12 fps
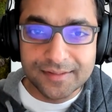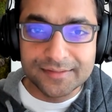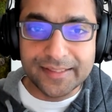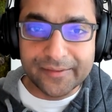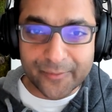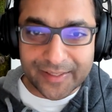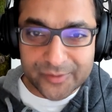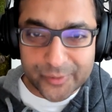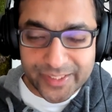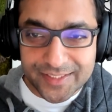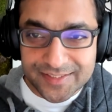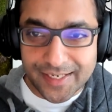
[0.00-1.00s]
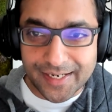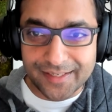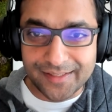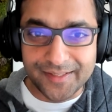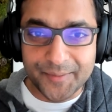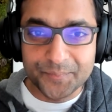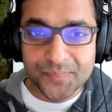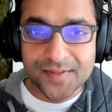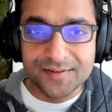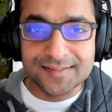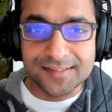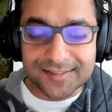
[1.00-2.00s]
that resonates highly
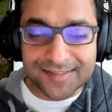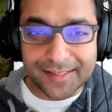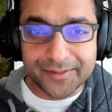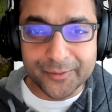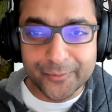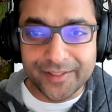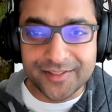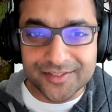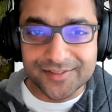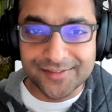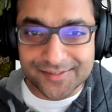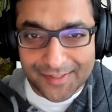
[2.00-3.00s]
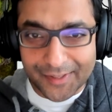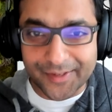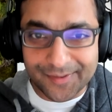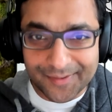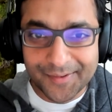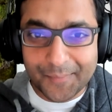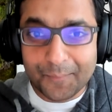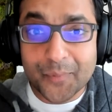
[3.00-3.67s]
such that you reach this kind of